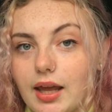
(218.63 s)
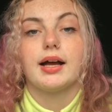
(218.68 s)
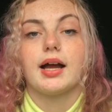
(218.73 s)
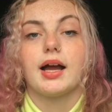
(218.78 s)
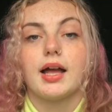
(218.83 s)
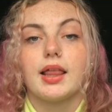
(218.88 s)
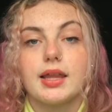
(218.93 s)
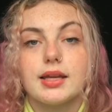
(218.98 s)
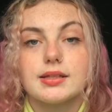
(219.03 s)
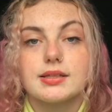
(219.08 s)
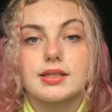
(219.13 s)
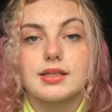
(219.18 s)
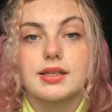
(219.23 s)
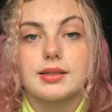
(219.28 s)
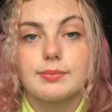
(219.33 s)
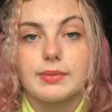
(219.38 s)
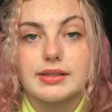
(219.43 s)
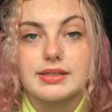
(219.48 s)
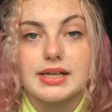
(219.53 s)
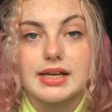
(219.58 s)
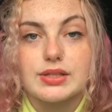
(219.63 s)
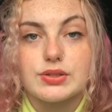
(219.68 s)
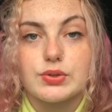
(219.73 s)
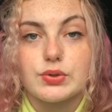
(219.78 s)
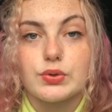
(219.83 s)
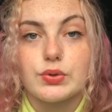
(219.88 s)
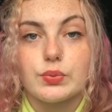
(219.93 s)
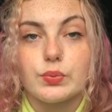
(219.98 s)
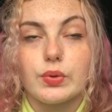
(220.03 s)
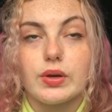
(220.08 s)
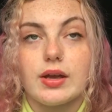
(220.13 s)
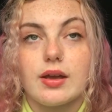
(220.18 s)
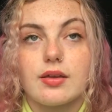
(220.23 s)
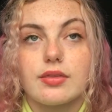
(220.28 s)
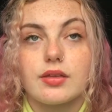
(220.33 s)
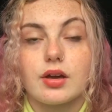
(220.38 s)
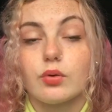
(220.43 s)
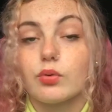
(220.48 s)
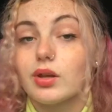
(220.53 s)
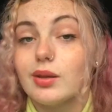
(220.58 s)
I like to clean my tattoo with
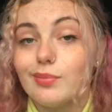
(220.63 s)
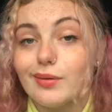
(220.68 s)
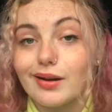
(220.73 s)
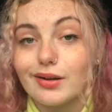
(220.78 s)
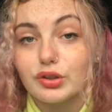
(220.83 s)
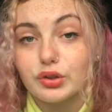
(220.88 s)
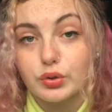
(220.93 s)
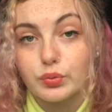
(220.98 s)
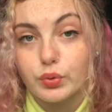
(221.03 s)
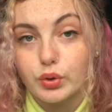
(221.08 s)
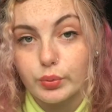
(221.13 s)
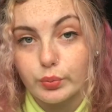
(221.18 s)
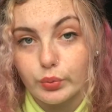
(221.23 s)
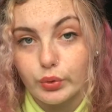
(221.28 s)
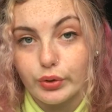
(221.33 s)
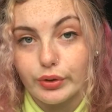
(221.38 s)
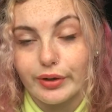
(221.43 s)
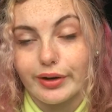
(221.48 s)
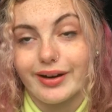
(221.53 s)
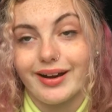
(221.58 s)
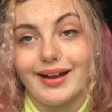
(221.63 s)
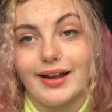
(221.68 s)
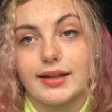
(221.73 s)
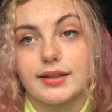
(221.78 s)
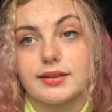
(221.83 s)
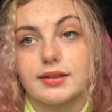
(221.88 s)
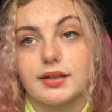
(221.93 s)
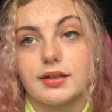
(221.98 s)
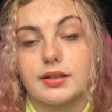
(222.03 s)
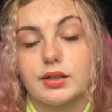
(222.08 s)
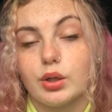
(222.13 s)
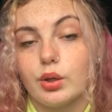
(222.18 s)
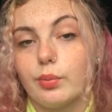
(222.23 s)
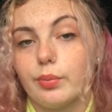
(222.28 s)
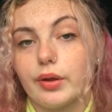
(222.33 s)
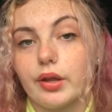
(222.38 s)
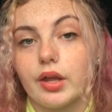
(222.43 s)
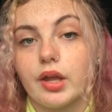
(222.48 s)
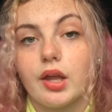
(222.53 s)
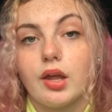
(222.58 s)
a wee bit of lukewarm water and a little
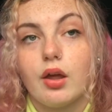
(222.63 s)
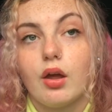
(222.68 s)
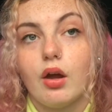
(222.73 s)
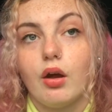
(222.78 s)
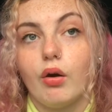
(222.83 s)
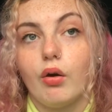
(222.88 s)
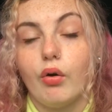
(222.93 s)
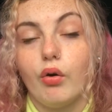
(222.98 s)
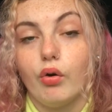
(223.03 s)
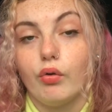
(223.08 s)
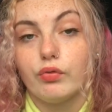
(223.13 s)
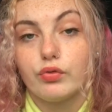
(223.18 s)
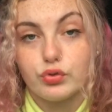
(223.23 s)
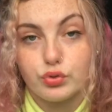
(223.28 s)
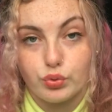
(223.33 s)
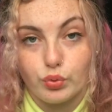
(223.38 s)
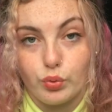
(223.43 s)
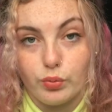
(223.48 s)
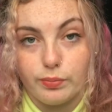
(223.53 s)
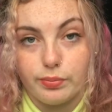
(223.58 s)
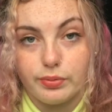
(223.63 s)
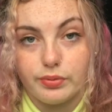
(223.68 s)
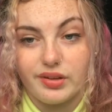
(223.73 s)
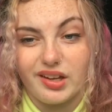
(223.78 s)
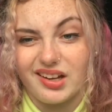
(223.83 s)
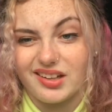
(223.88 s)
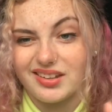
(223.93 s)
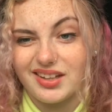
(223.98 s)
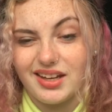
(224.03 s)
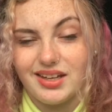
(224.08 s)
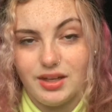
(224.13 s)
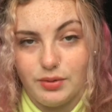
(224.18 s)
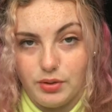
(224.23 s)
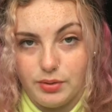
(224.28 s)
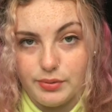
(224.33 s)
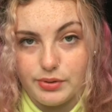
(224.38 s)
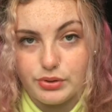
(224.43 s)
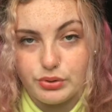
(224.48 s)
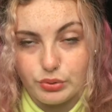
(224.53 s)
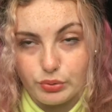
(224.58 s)
bit of soap, like a tiny wee
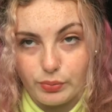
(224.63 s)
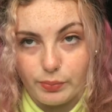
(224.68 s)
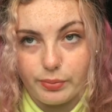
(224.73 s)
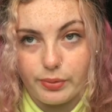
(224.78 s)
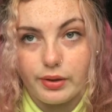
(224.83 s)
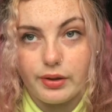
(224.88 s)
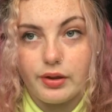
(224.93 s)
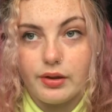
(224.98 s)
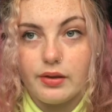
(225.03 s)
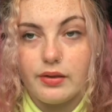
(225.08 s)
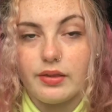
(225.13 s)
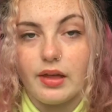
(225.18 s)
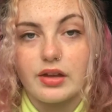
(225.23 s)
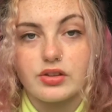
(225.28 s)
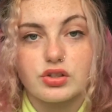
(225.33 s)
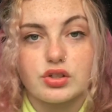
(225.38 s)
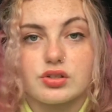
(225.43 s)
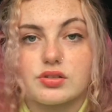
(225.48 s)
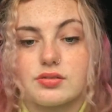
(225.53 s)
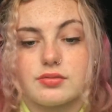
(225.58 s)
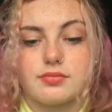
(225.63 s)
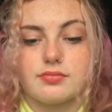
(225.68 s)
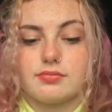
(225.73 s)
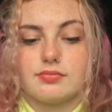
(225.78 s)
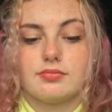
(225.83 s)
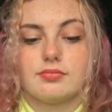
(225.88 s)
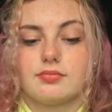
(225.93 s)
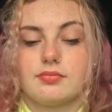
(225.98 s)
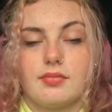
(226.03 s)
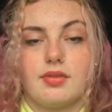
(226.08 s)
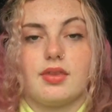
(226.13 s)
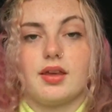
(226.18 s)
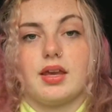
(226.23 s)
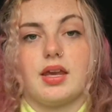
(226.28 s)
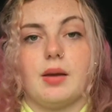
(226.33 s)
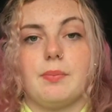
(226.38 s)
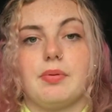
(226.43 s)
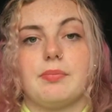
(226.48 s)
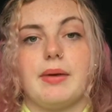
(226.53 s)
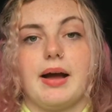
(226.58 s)
bit of soap that I just thingy
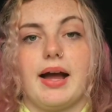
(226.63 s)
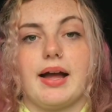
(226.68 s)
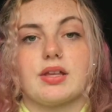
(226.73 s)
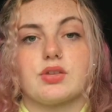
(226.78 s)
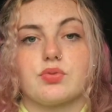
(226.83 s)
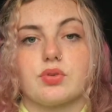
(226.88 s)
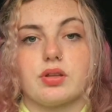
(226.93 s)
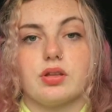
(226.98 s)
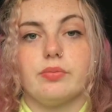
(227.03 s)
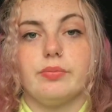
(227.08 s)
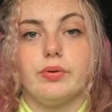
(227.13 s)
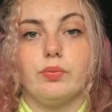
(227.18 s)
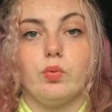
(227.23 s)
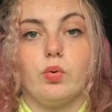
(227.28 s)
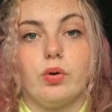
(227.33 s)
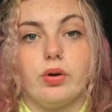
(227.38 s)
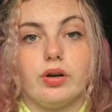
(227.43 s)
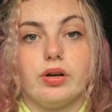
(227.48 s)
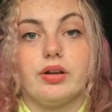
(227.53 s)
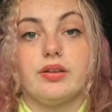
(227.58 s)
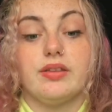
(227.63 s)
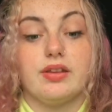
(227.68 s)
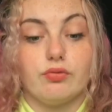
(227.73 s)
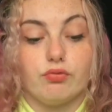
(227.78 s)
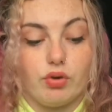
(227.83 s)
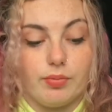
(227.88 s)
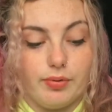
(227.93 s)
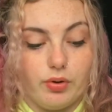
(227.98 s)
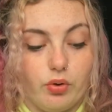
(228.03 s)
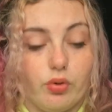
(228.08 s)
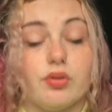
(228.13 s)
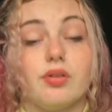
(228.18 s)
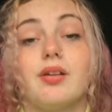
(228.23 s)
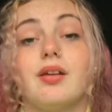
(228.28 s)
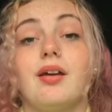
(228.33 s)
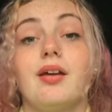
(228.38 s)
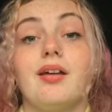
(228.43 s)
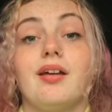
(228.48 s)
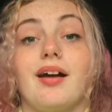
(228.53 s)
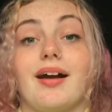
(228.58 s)
up in my hands with a little bit of water and then rub it on.
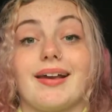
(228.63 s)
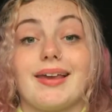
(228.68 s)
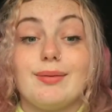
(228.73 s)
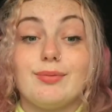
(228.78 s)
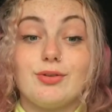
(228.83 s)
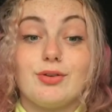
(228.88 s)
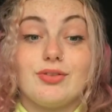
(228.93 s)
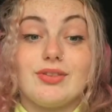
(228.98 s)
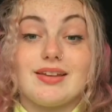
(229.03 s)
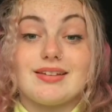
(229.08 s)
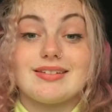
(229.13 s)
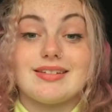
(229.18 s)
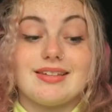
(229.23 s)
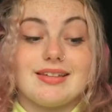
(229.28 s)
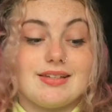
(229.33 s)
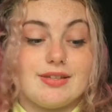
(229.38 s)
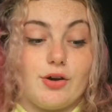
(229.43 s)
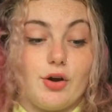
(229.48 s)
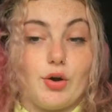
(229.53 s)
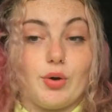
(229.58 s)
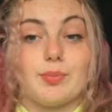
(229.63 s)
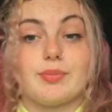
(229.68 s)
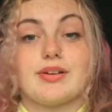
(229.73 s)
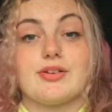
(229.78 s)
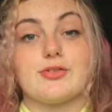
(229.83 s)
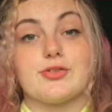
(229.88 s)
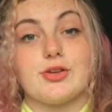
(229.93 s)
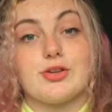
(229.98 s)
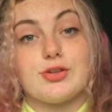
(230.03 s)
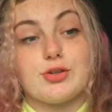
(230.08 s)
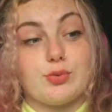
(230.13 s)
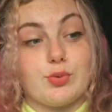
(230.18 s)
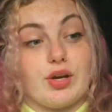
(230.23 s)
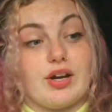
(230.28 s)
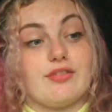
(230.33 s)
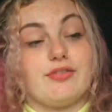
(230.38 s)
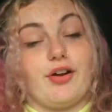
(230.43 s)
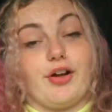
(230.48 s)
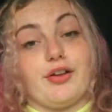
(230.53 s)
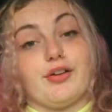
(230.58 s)
I keep doing this to this arm because this is where
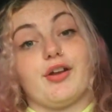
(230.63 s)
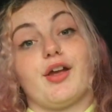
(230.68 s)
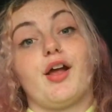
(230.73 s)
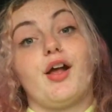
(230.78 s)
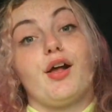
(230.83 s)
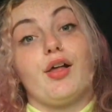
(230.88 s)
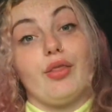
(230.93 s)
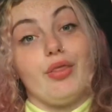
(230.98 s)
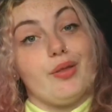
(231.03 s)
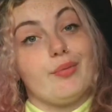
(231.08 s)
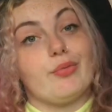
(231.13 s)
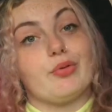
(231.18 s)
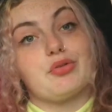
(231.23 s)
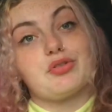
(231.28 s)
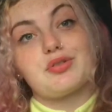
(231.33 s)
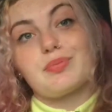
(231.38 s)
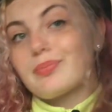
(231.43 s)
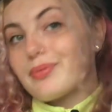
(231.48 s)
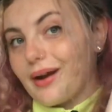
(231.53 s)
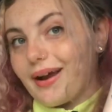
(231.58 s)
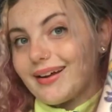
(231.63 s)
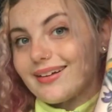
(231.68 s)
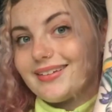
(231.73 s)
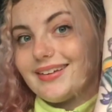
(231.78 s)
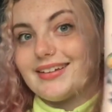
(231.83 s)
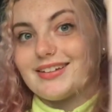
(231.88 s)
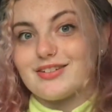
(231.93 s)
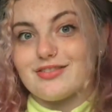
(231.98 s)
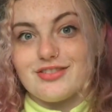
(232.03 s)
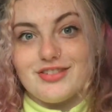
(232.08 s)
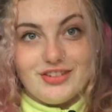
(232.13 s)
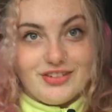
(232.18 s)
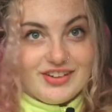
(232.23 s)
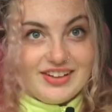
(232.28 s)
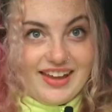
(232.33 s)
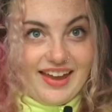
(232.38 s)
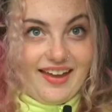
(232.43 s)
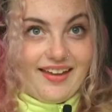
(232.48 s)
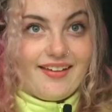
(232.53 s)
I've had the most practice of doing it.